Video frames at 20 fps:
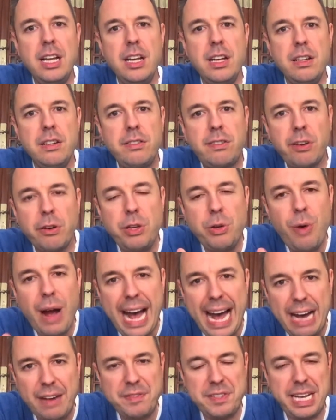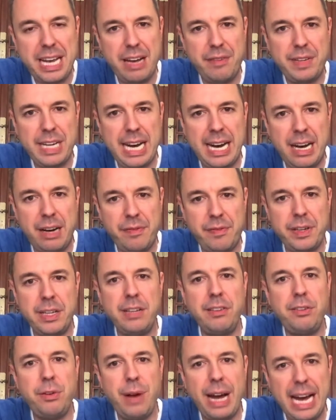So you have to have
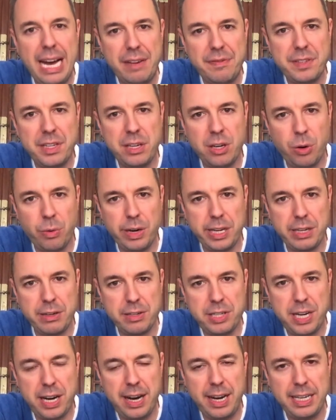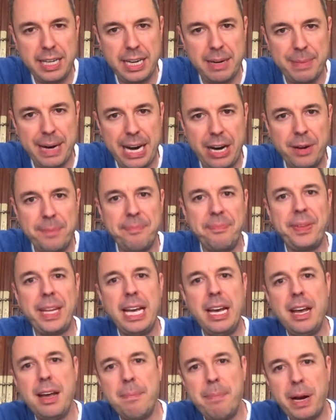confidence, you have to know what you're talking about,
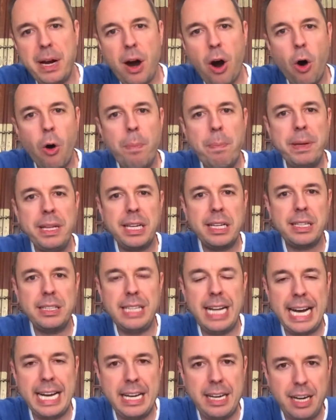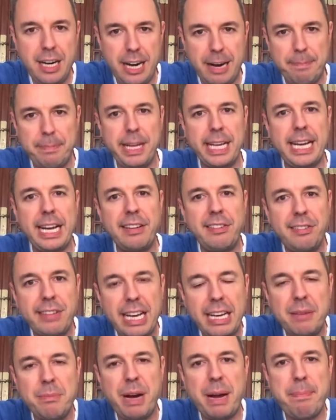but open the client up. Like I said
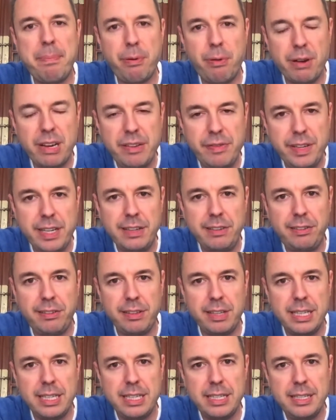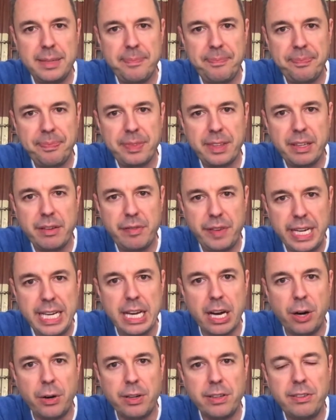in my previous
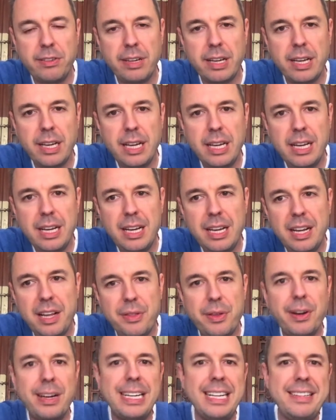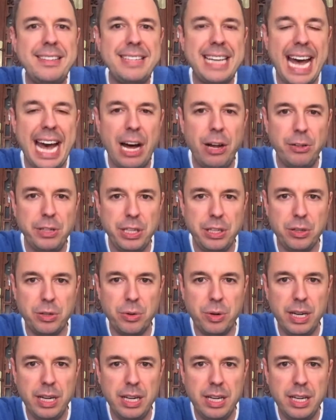videos, they're going to tell
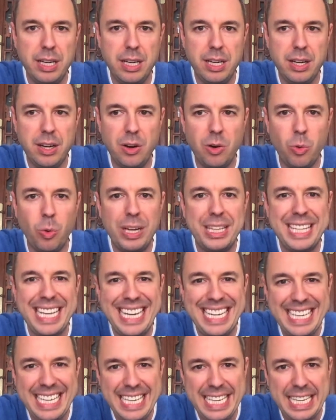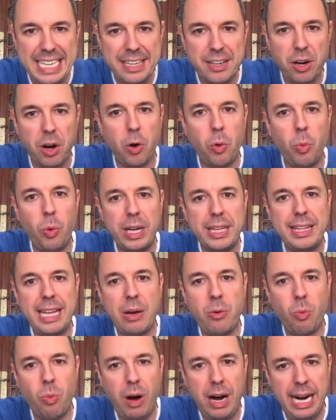you what they need or what they
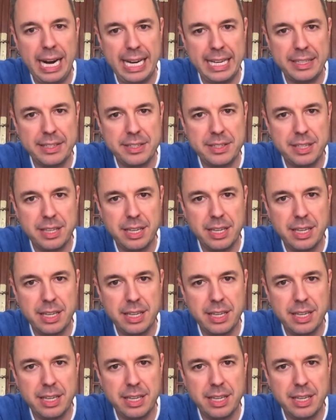want.